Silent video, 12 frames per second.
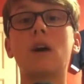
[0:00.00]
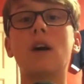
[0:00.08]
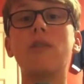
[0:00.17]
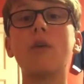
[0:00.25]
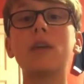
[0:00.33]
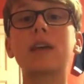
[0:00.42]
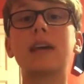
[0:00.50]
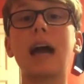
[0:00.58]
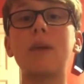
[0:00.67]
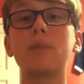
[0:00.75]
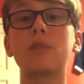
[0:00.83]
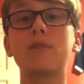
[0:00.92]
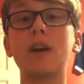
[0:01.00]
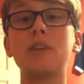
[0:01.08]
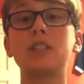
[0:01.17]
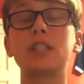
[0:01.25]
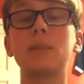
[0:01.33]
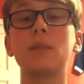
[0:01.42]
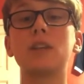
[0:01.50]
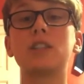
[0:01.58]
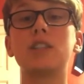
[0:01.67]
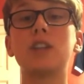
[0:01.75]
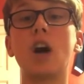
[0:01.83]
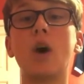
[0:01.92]
I thought the game was very similar
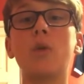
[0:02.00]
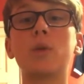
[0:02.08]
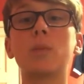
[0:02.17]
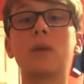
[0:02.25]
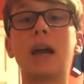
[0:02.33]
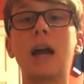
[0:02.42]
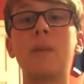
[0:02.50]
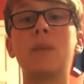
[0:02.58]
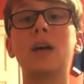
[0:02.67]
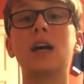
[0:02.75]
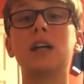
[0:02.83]
to the Oldham game